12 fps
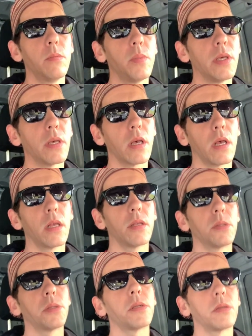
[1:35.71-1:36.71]

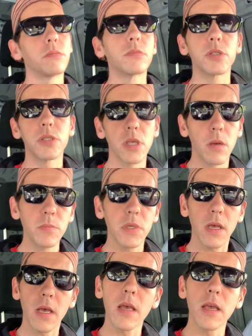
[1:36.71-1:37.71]
because
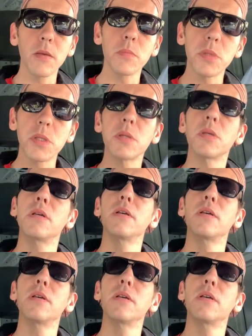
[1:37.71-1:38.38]
sometimes